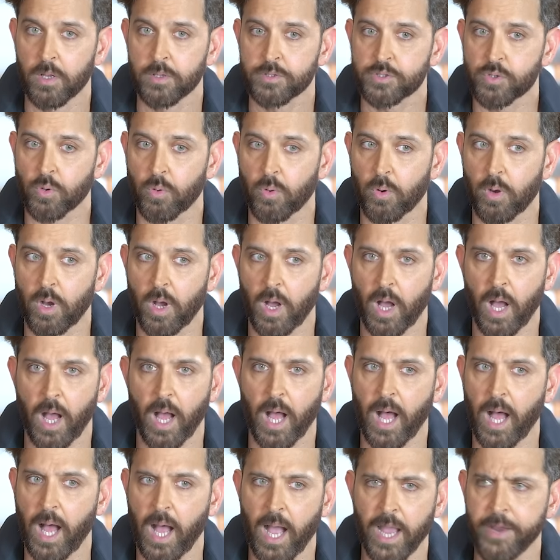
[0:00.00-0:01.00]
So
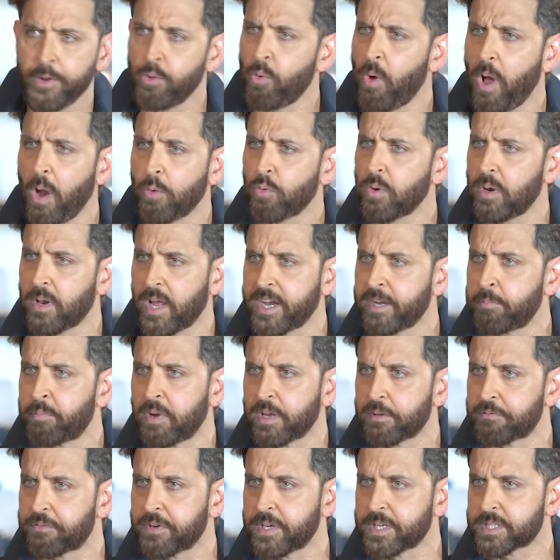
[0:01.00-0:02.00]
I know how to light
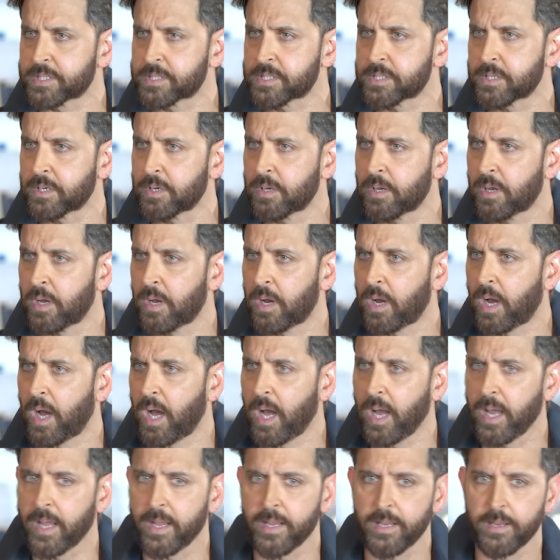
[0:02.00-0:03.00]
my face.
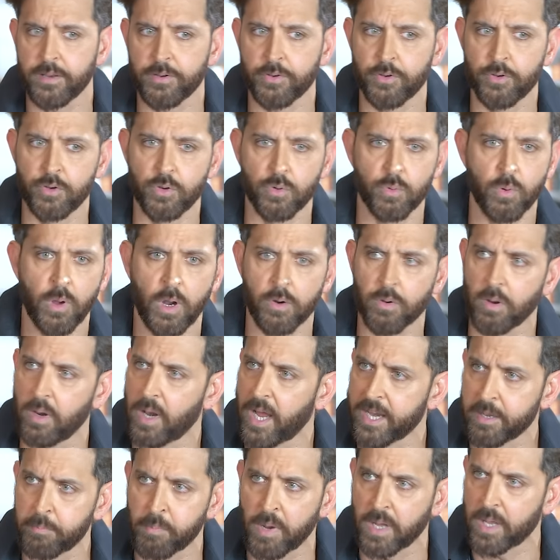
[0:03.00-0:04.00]
I know how to
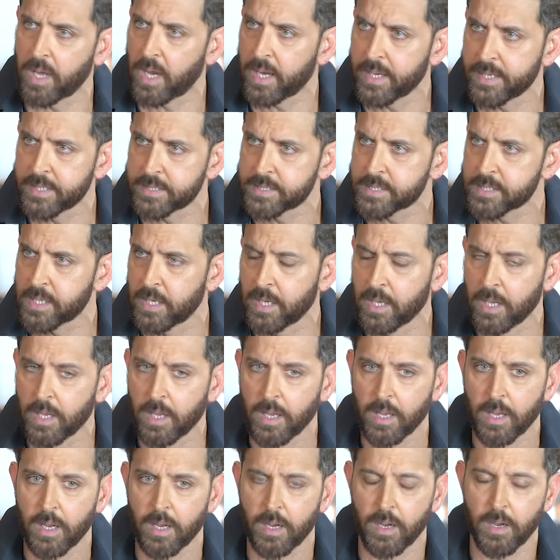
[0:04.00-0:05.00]
light my eyes.
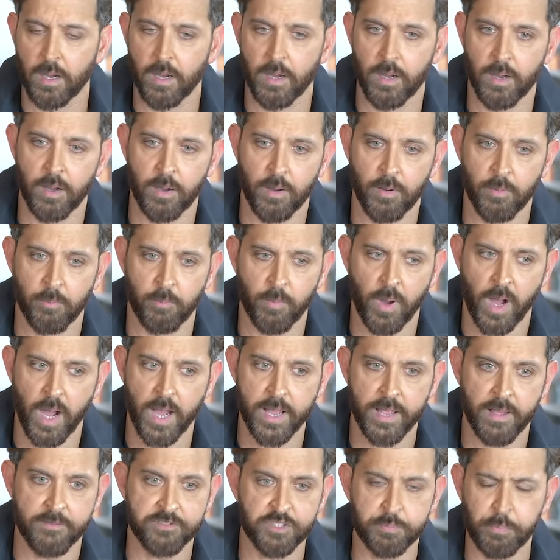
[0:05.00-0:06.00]

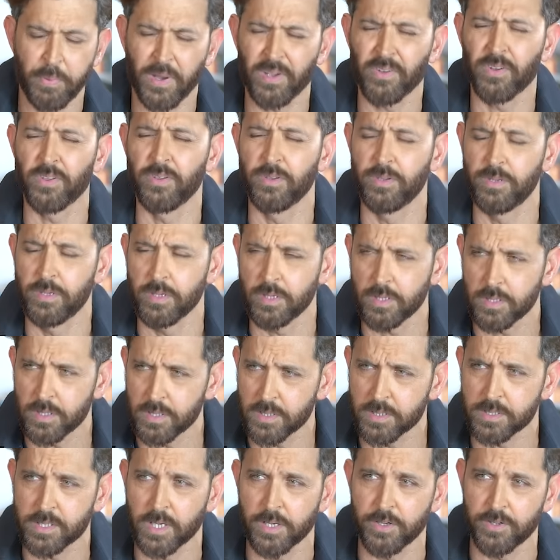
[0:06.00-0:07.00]
I have spent
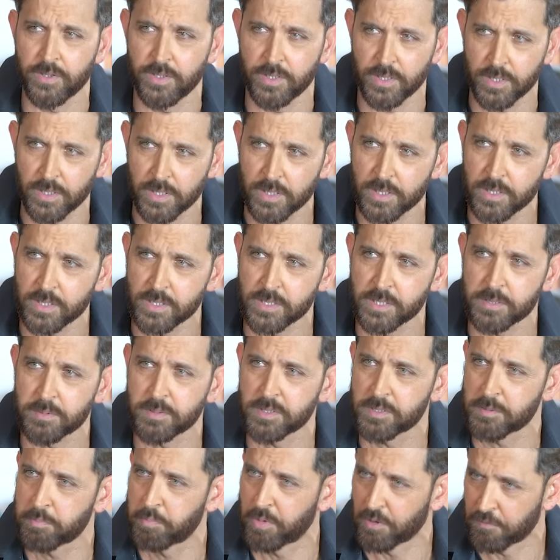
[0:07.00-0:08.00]
years and
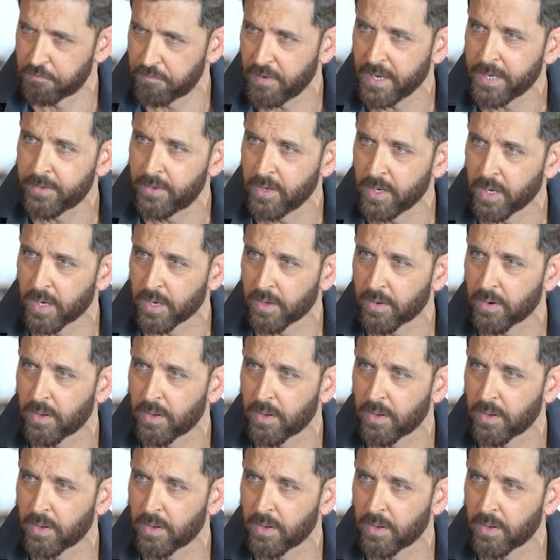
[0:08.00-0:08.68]
years perfecting it.